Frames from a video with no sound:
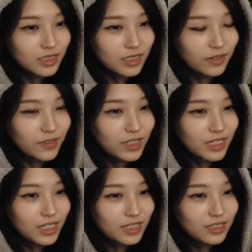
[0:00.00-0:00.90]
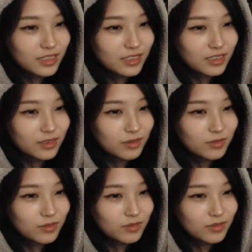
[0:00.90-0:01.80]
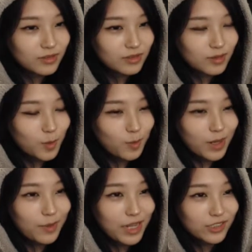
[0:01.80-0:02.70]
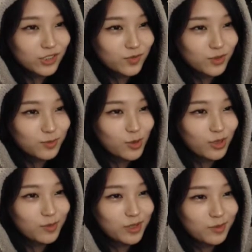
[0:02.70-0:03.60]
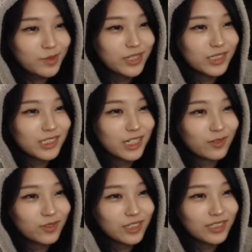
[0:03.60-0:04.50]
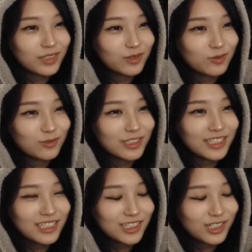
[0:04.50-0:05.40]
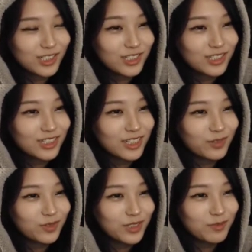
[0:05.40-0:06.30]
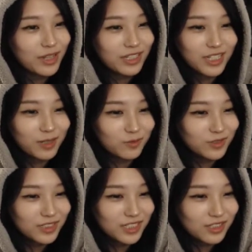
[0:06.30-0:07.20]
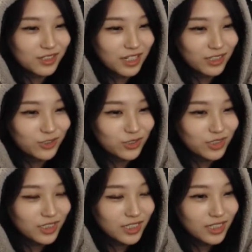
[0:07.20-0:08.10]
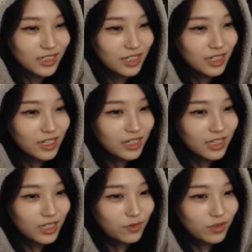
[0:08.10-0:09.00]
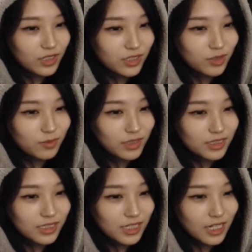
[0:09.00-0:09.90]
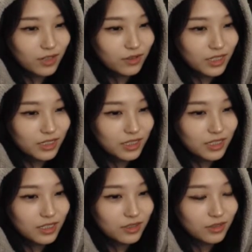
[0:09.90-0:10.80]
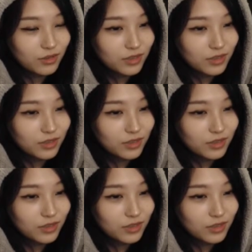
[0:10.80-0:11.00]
I feel like my passion for Pokemon peaks every release, every main game release, actually. Thank you for the 2 months, Cal. Thank you, thank you.